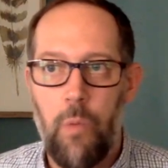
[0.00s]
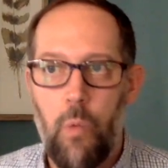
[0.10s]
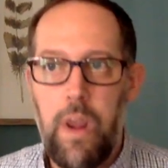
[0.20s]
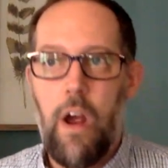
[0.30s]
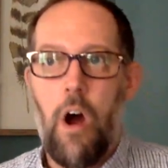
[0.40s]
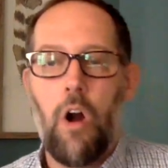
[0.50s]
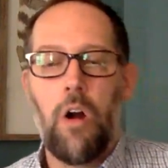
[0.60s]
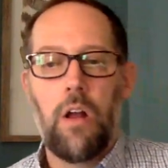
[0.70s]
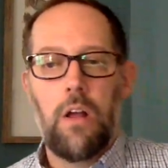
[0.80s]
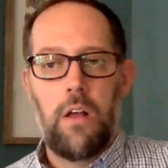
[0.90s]
we
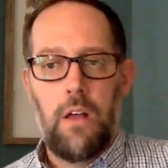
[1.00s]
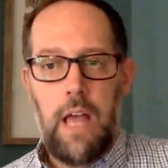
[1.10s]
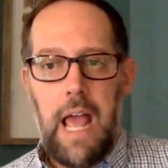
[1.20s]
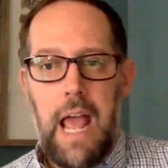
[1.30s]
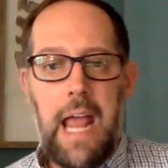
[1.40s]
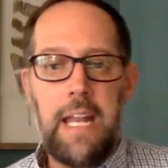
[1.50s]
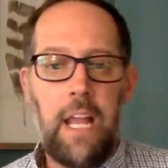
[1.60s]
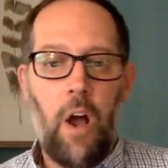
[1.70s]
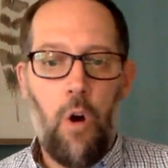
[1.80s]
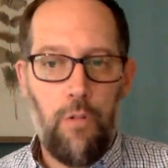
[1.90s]
are
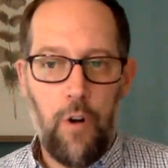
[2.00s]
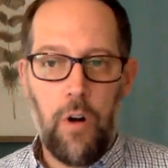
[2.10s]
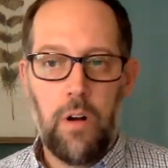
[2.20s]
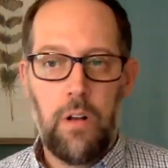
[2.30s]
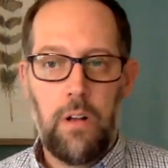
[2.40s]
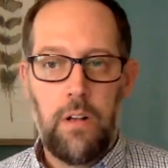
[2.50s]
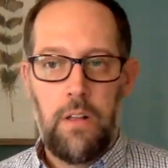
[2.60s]
handing over